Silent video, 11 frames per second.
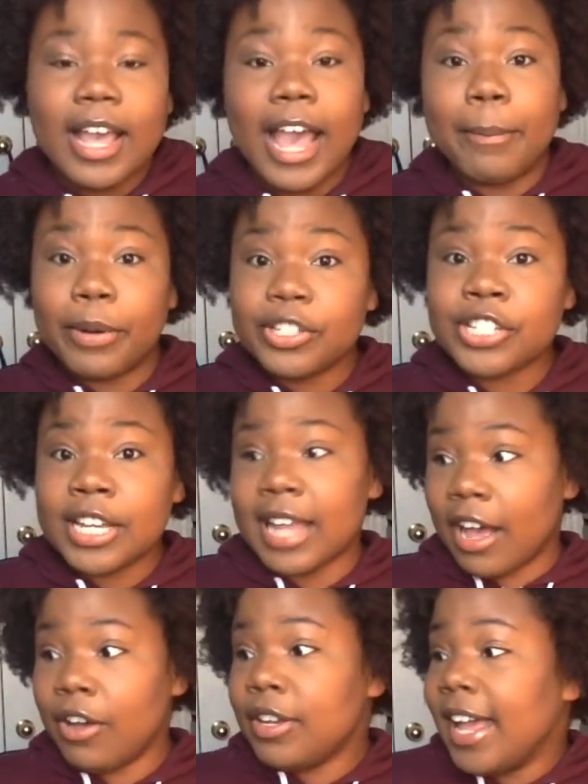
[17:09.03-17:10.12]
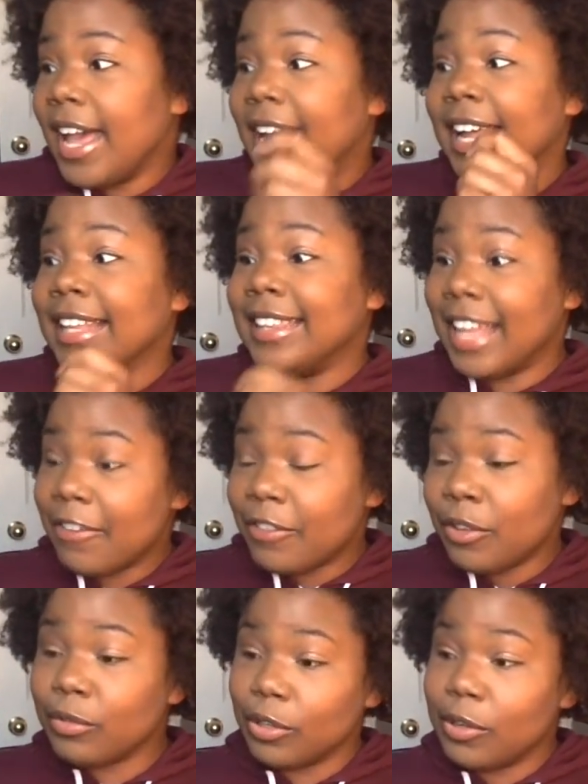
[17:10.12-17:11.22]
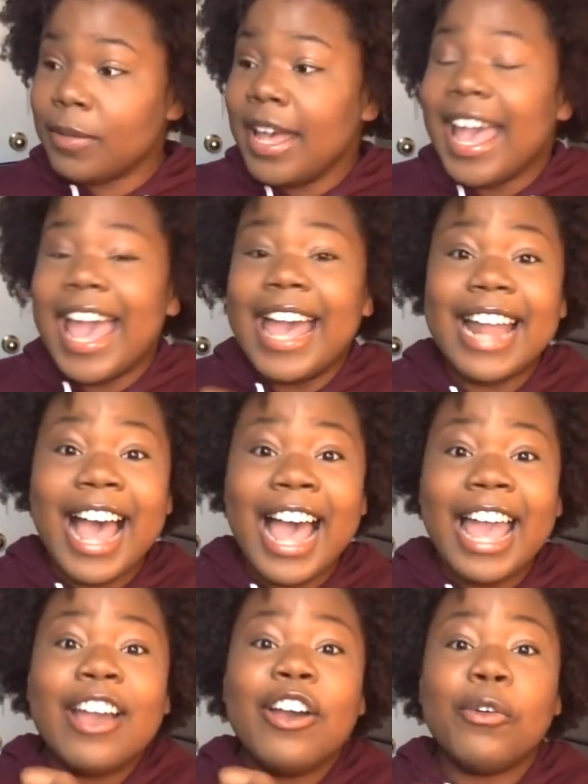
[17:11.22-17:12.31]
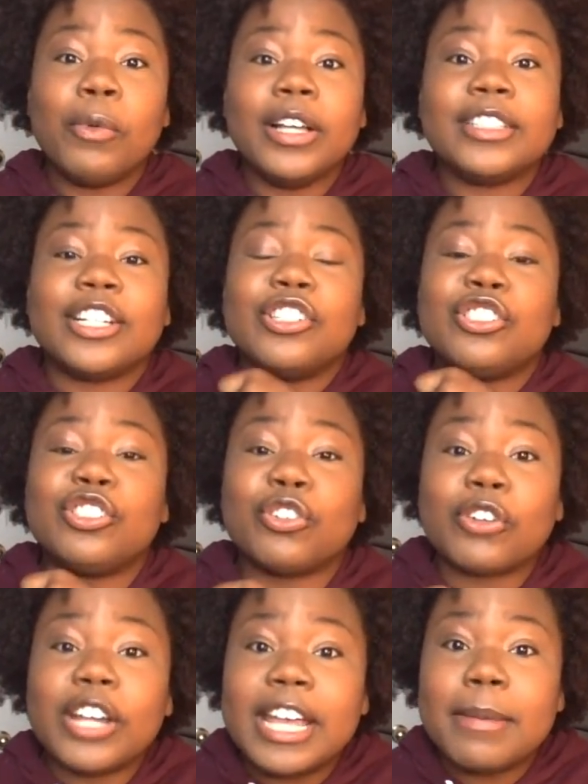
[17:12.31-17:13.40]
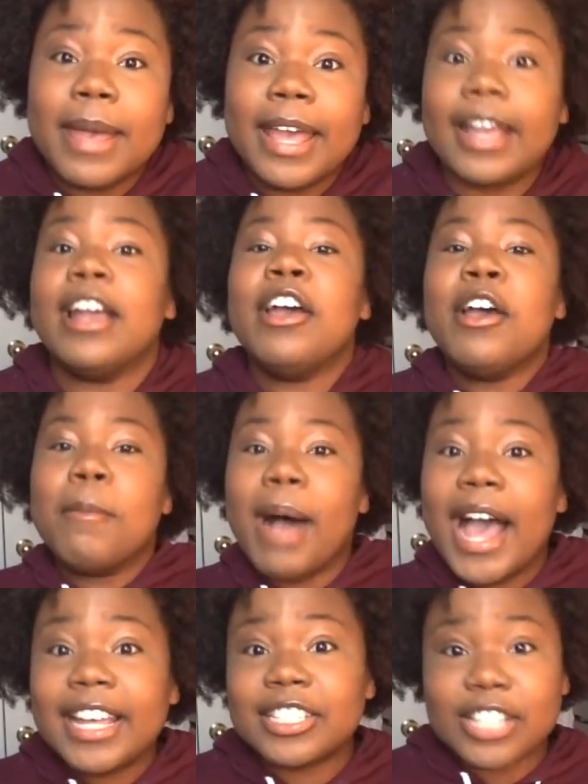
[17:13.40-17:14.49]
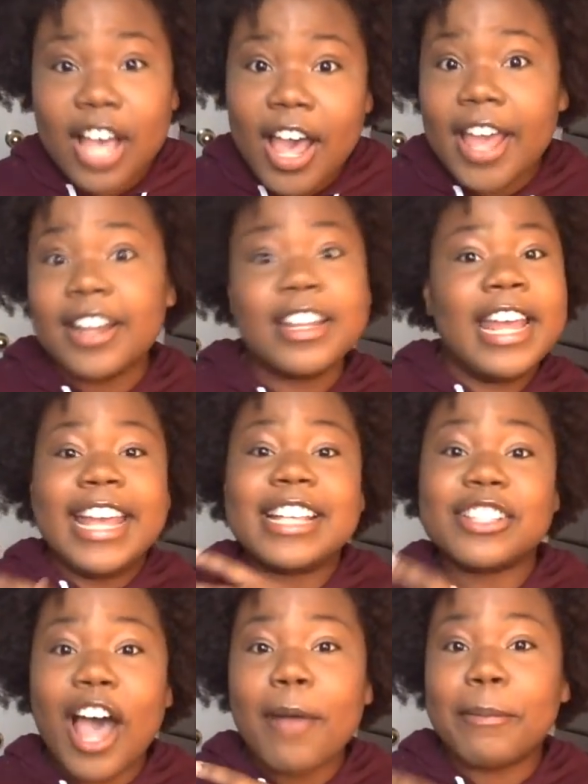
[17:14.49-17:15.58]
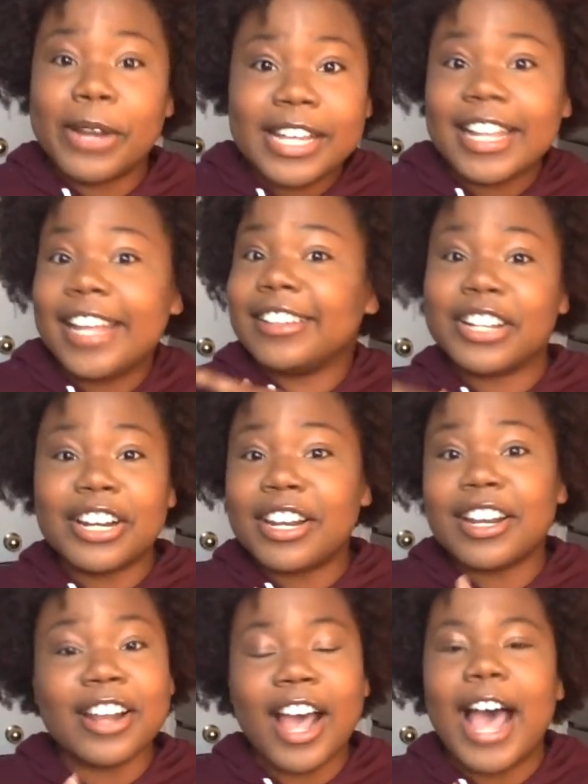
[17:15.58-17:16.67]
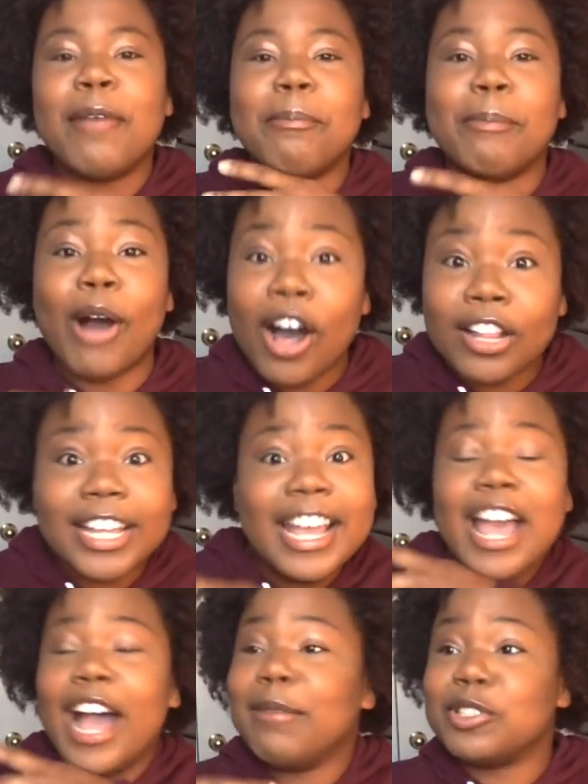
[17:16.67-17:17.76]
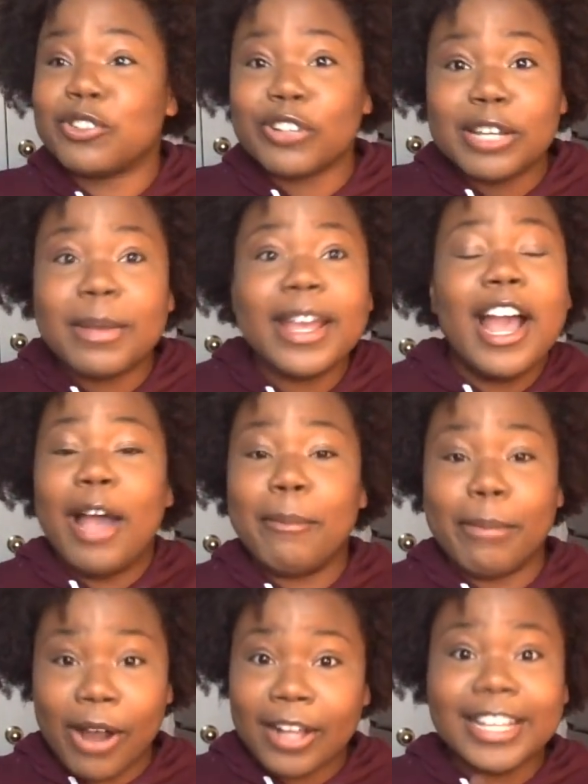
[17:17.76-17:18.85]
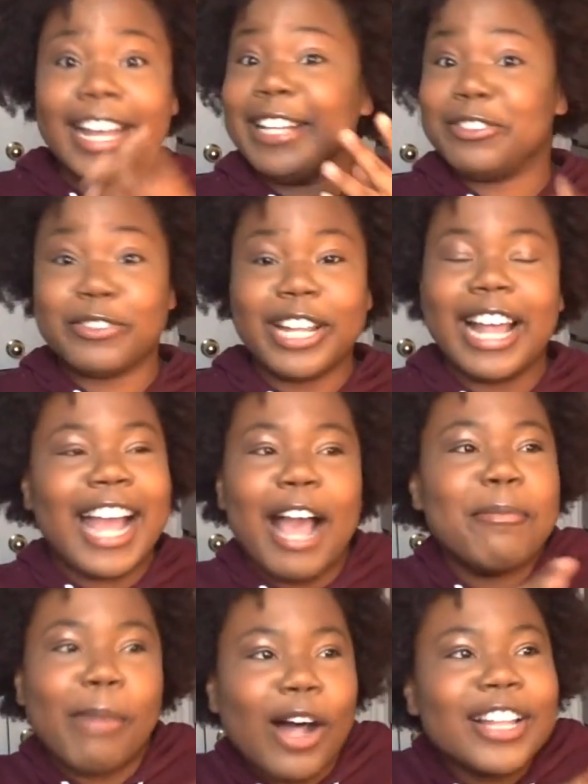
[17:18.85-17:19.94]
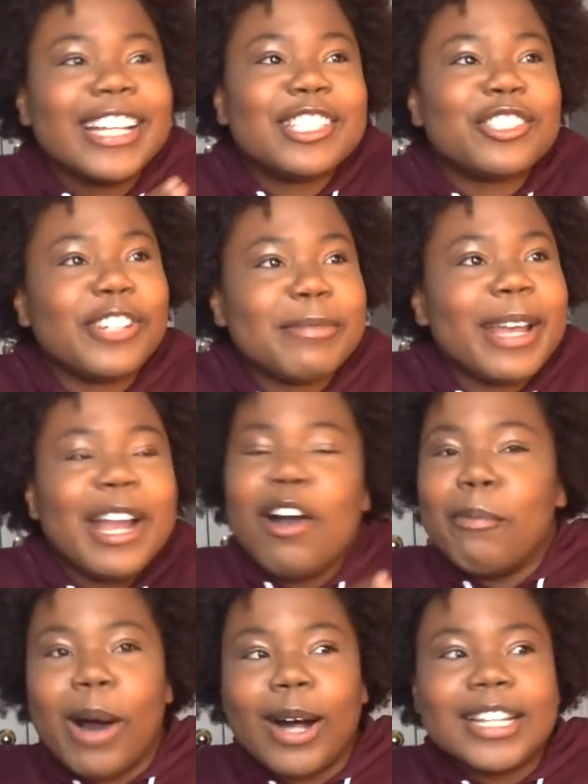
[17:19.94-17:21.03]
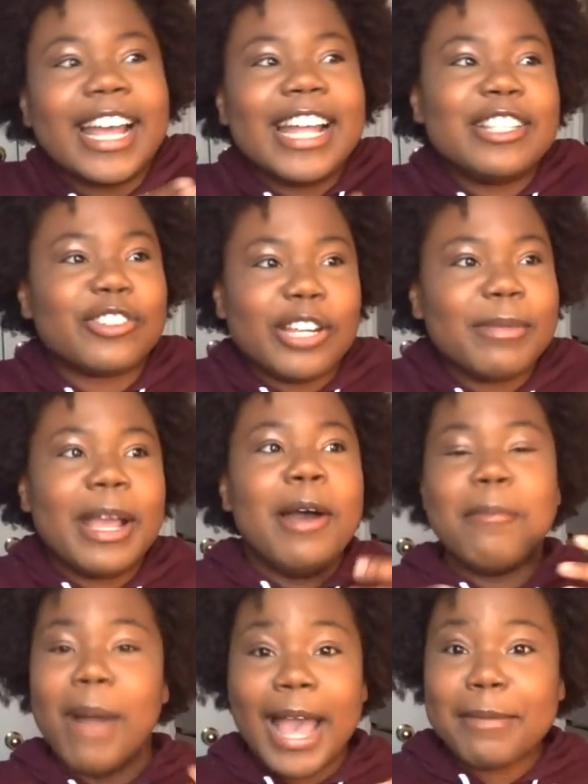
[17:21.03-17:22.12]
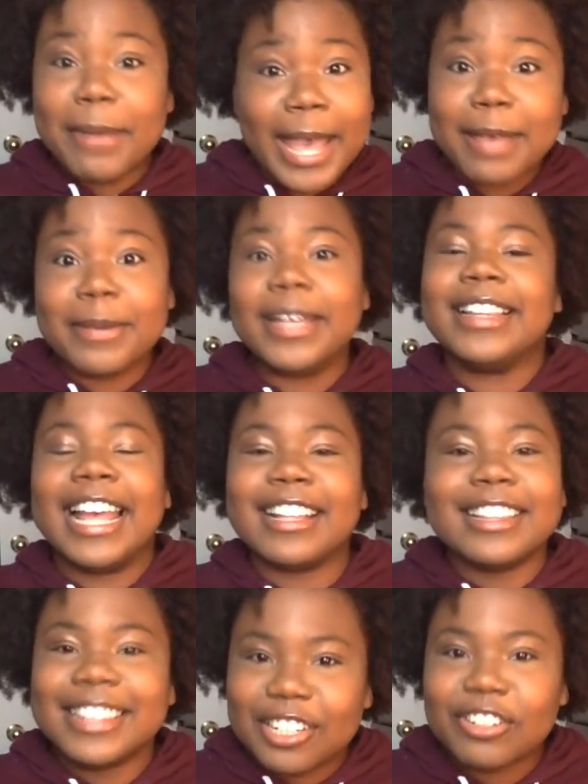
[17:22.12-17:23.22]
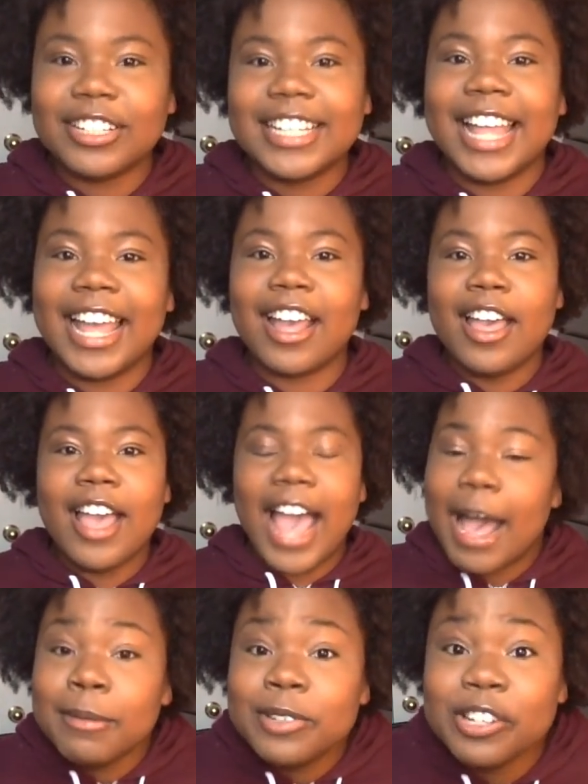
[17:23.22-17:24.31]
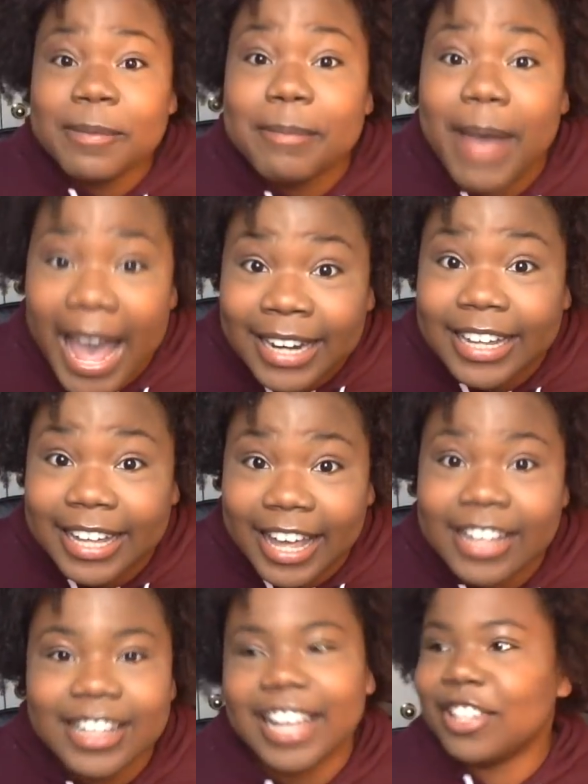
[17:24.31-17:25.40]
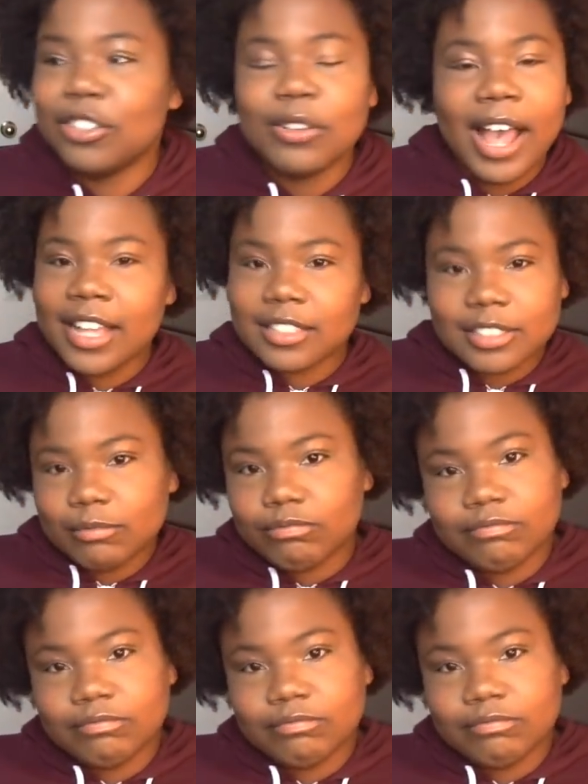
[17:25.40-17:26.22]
I put Jay down, and I left the room, and I was screaming, my son is not breathing. Da, da, da, da. I'm bawling, I'm screaming, I'm brawling and I'm bawling and screaming, my baby. Like, literally, like, I'm dramatic, eh? Like, you guys,